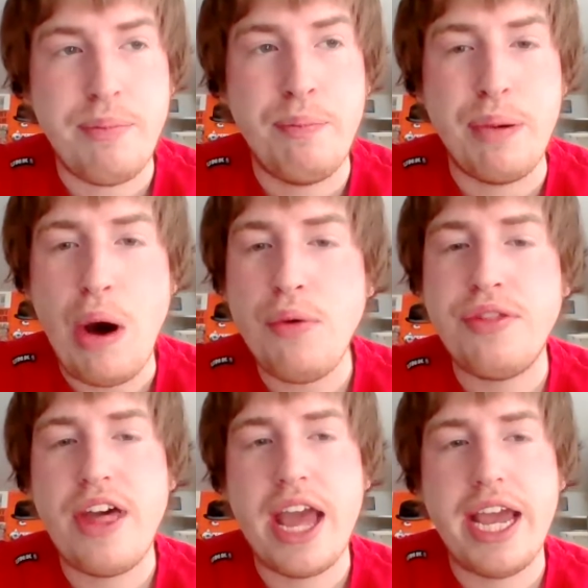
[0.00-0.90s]
Both
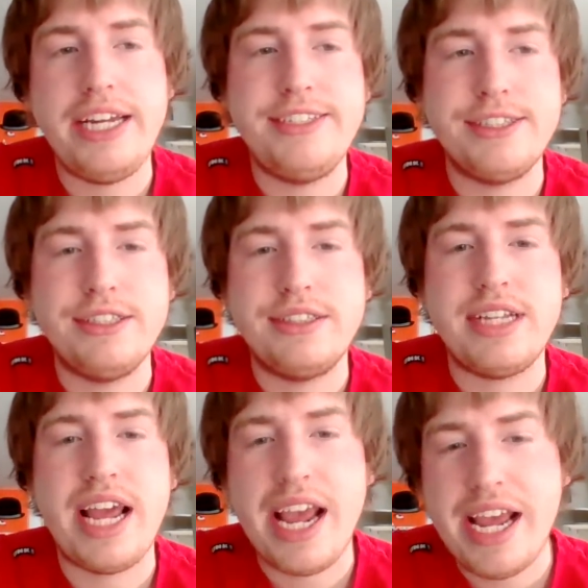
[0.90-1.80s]
the Angels
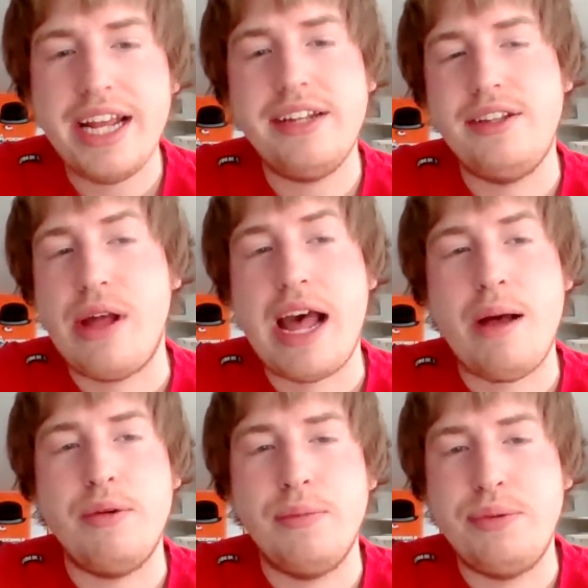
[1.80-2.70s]
and
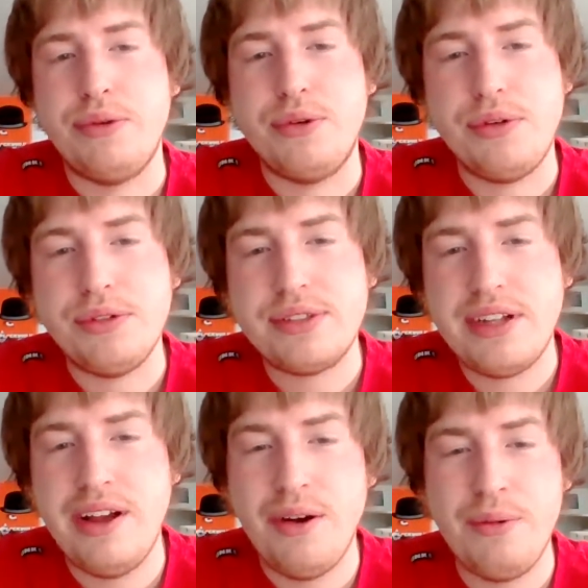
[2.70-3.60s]
Albert Pujols.
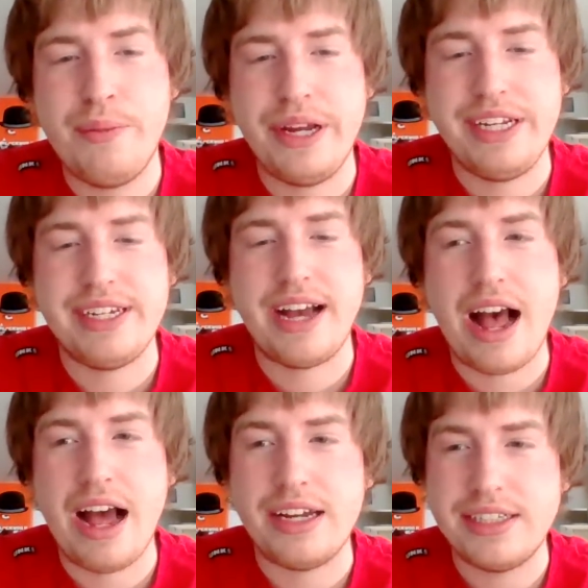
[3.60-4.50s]
Oh my
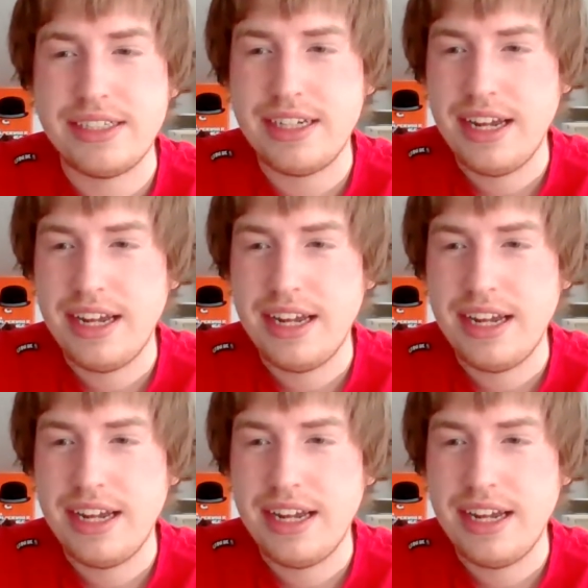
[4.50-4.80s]
gosh.